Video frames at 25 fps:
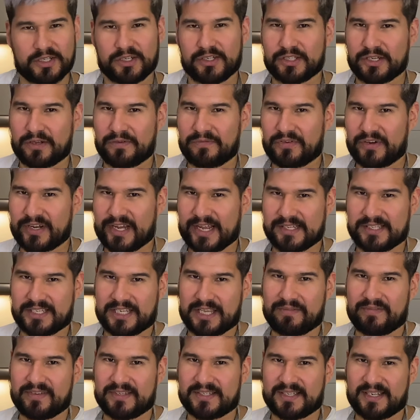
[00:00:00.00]
don't forget to
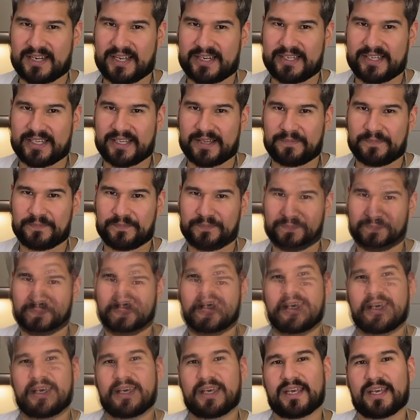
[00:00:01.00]
give us a like.
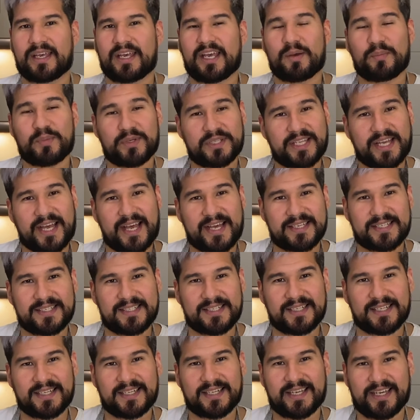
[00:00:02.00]
And with
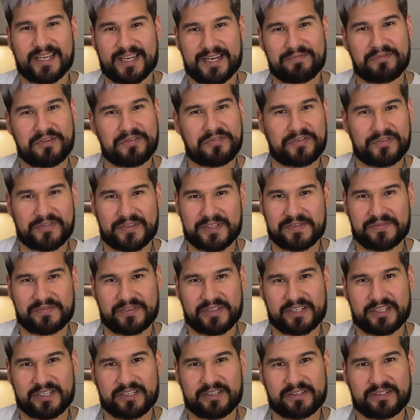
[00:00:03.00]
that, I leave you for this
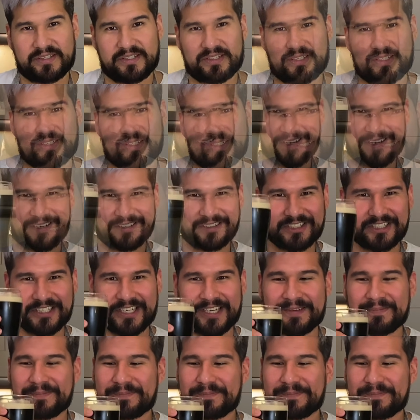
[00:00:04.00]
video. Sláinte.